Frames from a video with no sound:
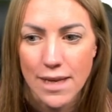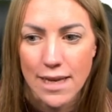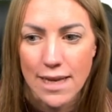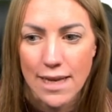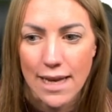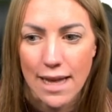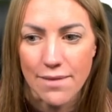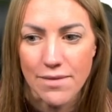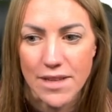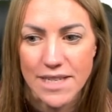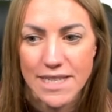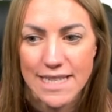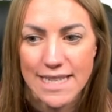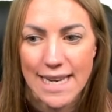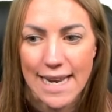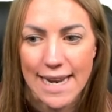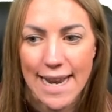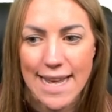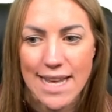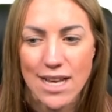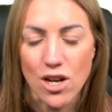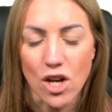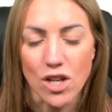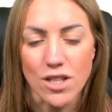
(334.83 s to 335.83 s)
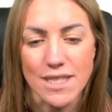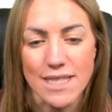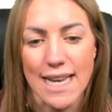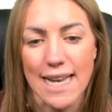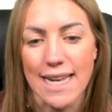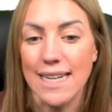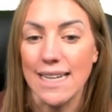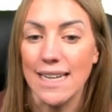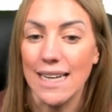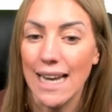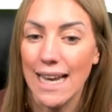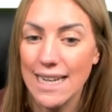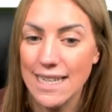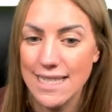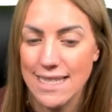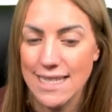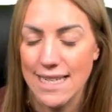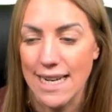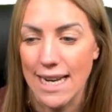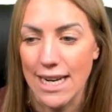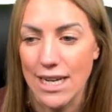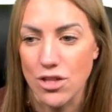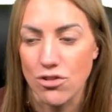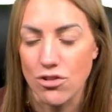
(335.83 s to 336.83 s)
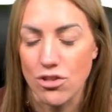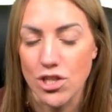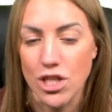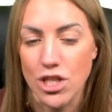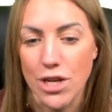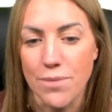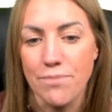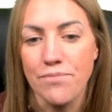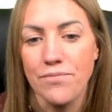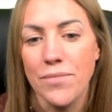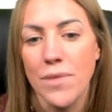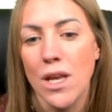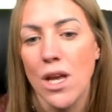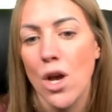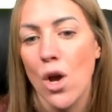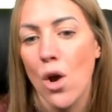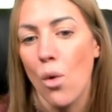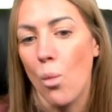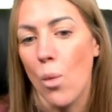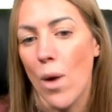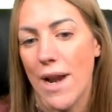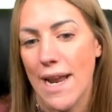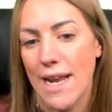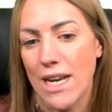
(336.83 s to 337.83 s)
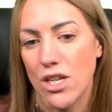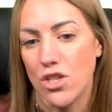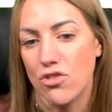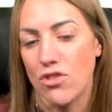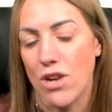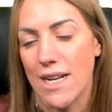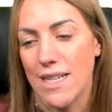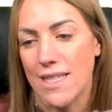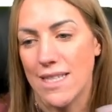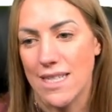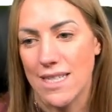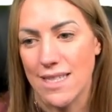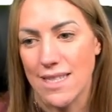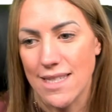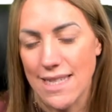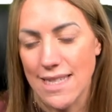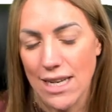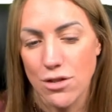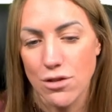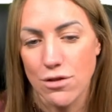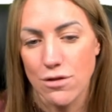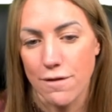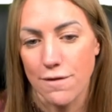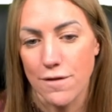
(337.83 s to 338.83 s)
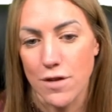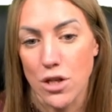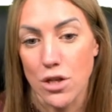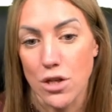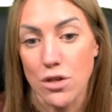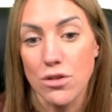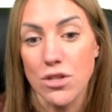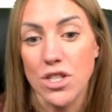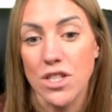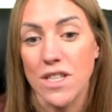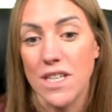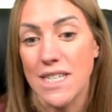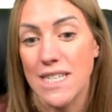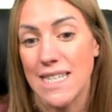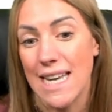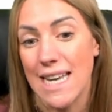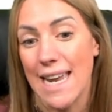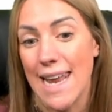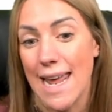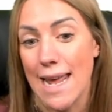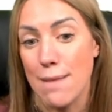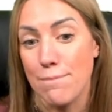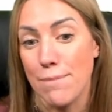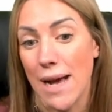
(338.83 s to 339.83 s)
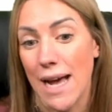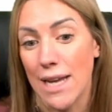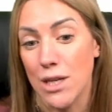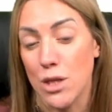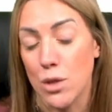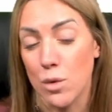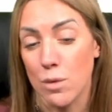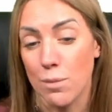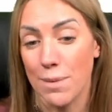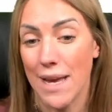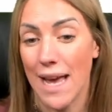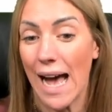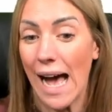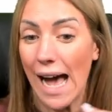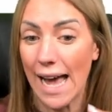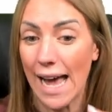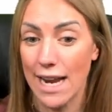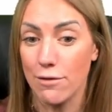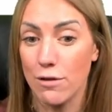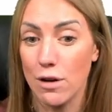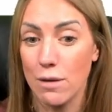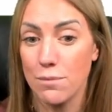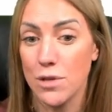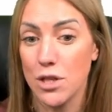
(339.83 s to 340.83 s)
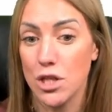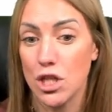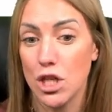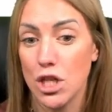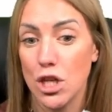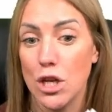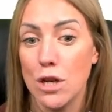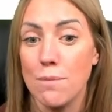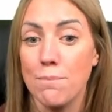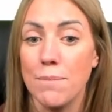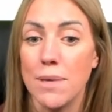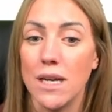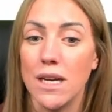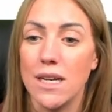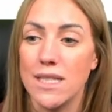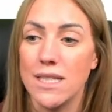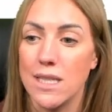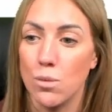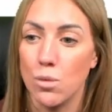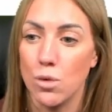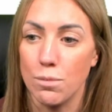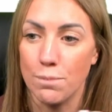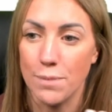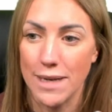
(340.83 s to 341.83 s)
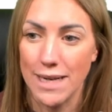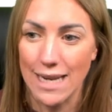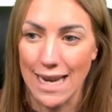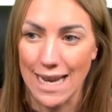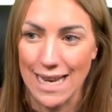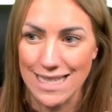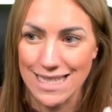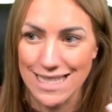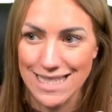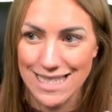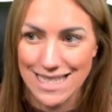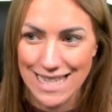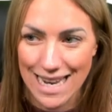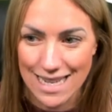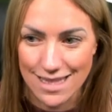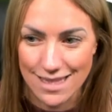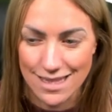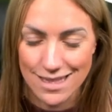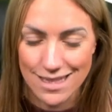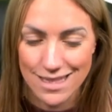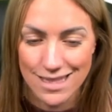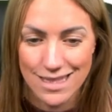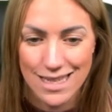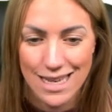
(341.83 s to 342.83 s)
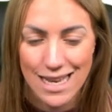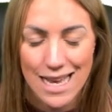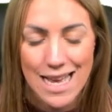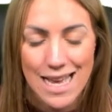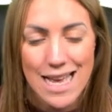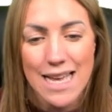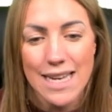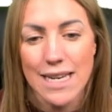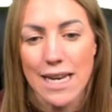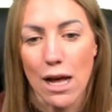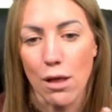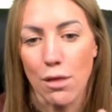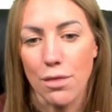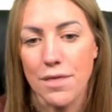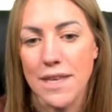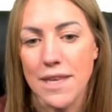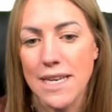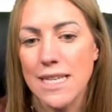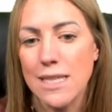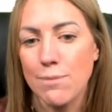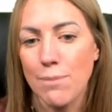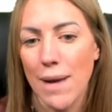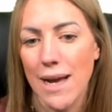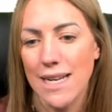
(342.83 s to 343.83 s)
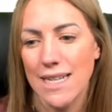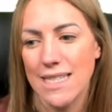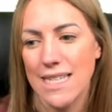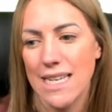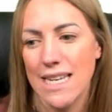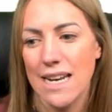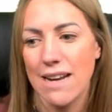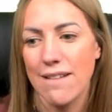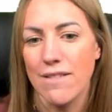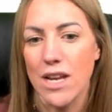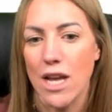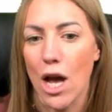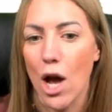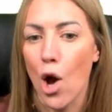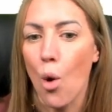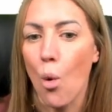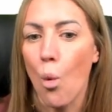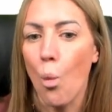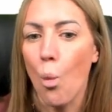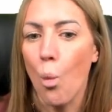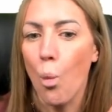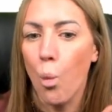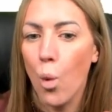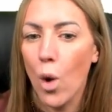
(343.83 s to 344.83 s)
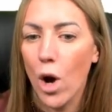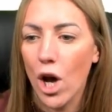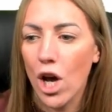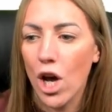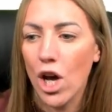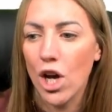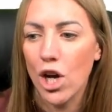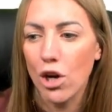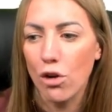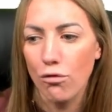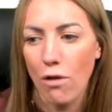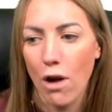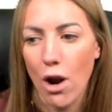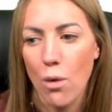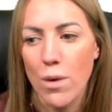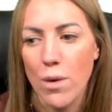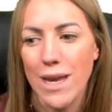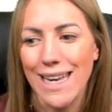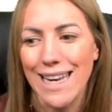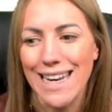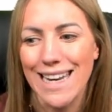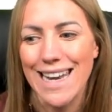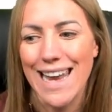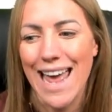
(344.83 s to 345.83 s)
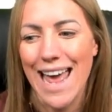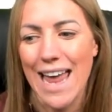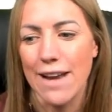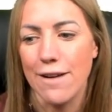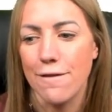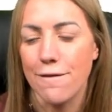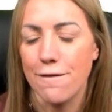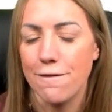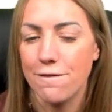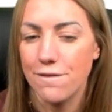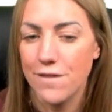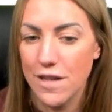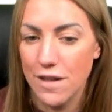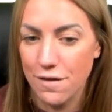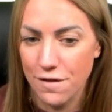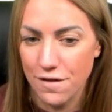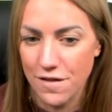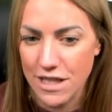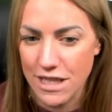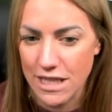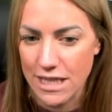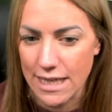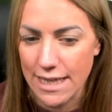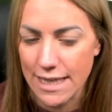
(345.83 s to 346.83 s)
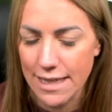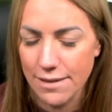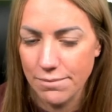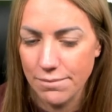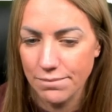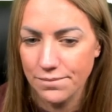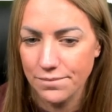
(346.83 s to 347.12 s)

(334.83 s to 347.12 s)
and the DNA contained lighter nitrogen, when extracted and centrifuged, the DNA band would be higher up the tube because it would be less dense. Now, these bacteria were growing in N15,